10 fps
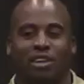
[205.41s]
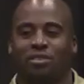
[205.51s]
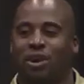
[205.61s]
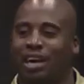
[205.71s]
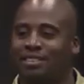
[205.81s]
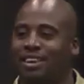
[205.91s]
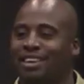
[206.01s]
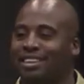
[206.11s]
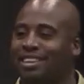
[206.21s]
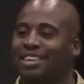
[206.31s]
So I saw
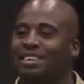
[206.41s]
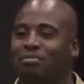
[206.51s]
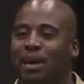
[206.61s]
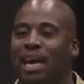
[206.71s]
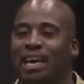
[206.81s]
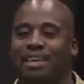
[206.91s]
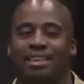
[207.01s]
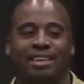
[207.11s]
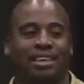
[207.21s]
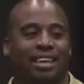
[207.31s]
the good and bad
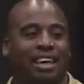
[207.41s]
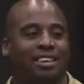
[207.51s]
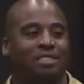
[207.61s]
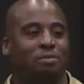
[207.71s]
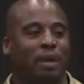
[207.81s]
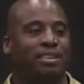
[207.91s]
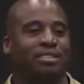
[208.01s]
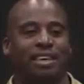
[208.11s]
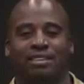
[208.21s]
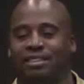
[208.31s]

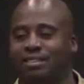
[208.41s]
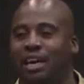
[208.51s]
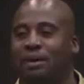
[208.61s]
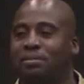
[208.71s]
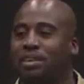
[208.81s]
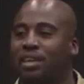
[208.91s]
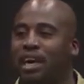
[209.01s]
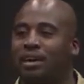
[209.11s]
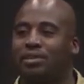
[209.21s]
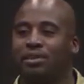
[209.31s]
especially as a top tier
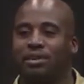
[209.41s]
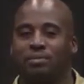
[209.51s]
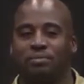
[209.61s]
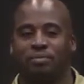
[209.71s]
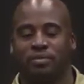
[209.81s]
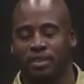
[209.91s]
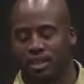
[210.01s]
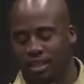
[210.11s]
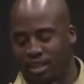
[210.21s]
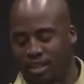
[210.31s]
athlete.
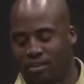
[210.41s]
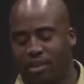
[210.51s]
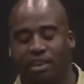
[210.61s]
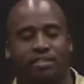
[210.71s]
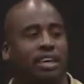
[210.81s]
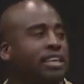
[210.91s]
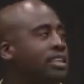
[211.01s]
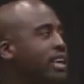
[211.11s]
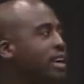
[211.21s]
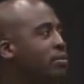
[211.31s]
So I said
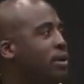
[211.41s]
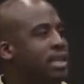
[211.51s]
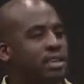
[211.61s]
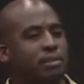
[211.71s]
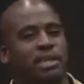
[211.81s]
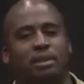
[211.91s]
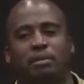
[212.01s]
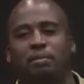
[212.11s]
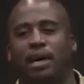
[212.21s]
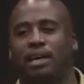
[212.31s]
that I wanted to become a
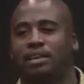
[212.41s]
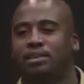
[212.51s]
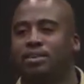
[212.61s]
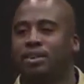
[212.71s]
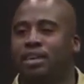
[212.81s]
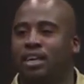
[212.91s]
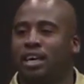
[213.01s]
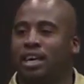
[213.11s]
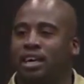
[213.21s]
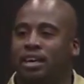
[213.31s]
pilot.
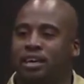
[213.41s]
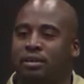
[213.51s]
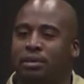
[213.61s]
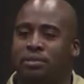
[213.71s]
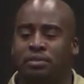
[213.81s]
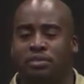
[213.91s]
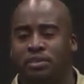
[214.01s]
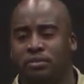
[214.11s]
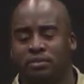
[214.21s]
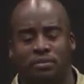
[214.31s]
Um, it, was, it
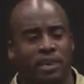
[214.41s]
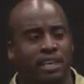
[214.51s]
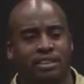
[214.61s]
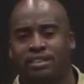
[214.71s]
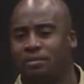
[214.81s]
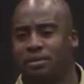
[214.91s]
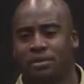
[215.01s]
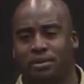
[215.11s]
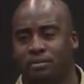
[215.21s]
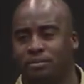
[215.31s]
was very
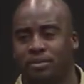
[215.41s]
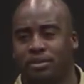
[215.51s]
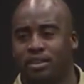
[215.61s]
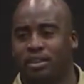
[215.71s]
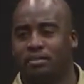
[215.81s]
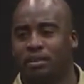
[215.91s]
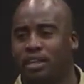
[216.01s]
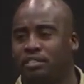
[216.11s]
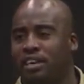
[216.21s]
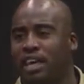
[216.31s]
difficult,
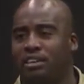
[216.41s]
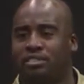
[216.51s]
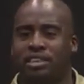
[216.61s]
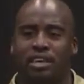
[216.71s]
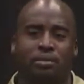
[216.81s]
very challenging. I